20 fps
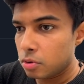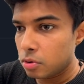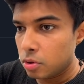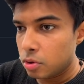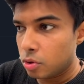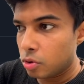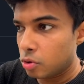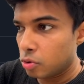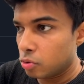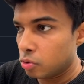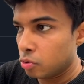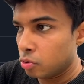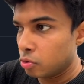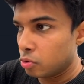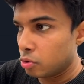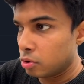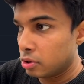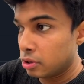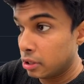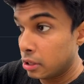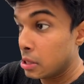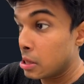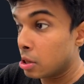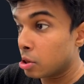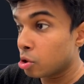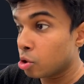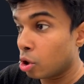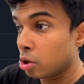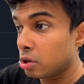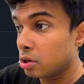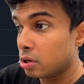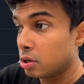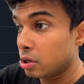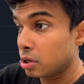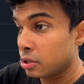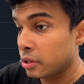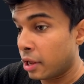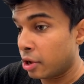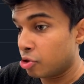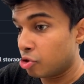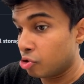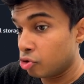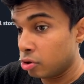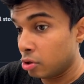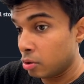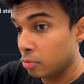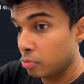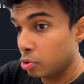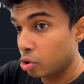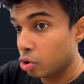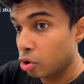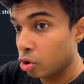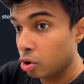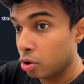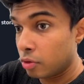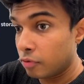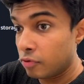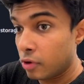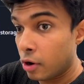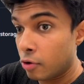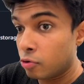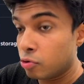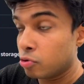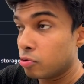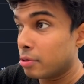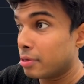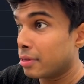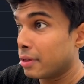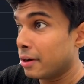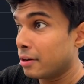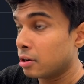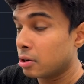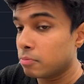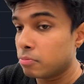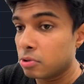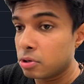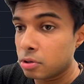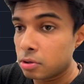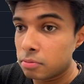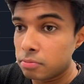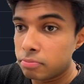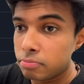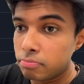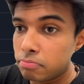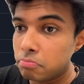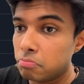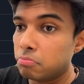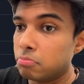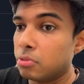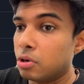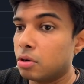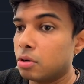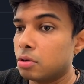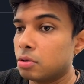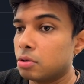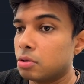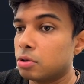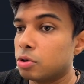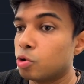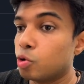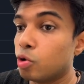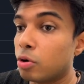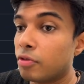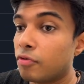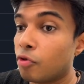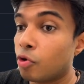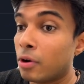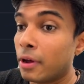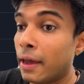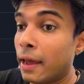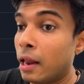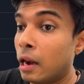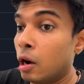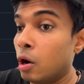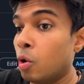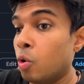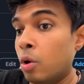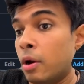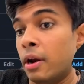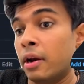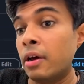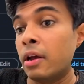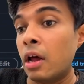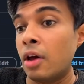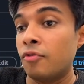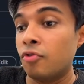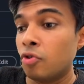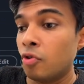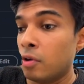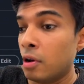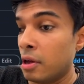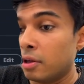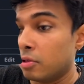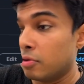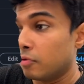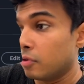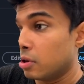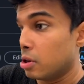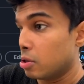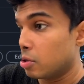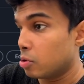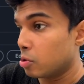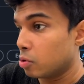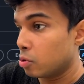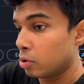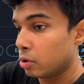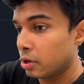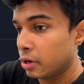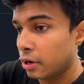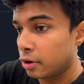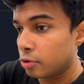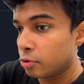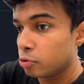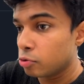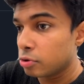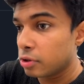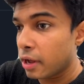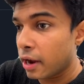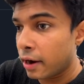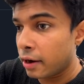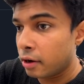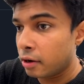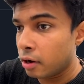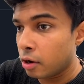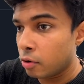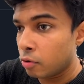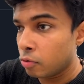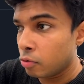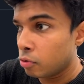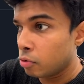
So this is not done actually because we have to set up the routes for hello and GraphQL as well. So let's do that now.